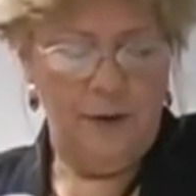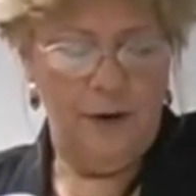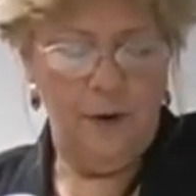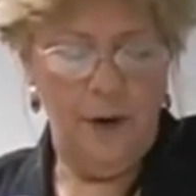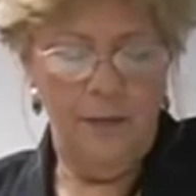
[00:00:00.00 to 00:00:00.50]

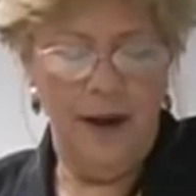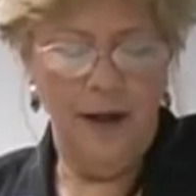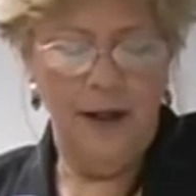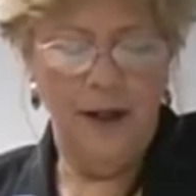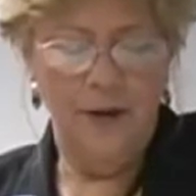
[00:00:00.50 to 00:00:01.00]
The three
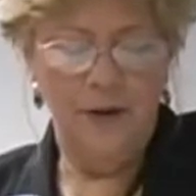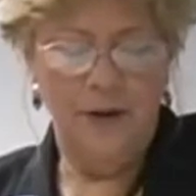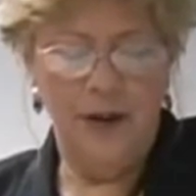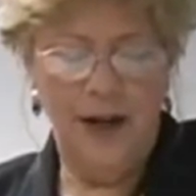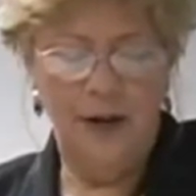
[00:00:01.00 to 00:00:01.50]
main layers
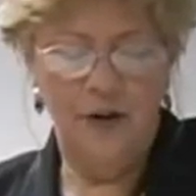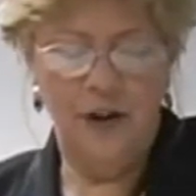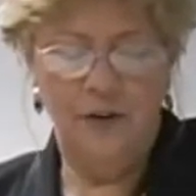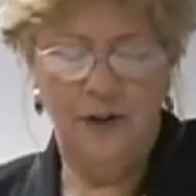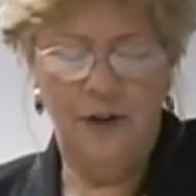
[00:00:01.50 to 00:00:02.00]
of the hair
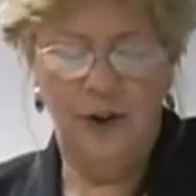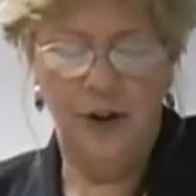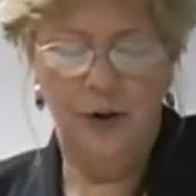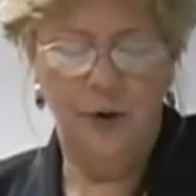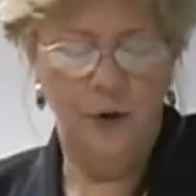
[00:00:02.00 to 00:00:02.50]
shaft are the
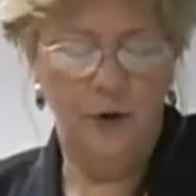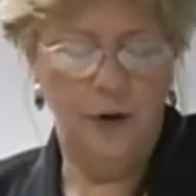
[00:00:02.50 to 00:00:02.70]
cuticle,